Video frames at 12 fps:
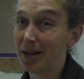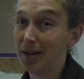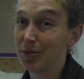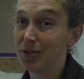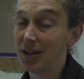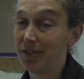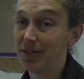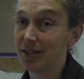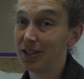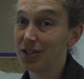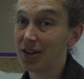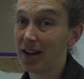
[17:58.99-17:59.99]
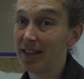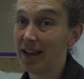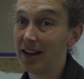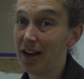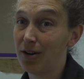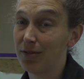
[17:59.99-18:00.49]
I would definitely try
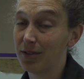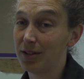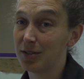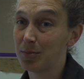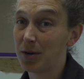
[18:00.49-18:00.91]
that out for this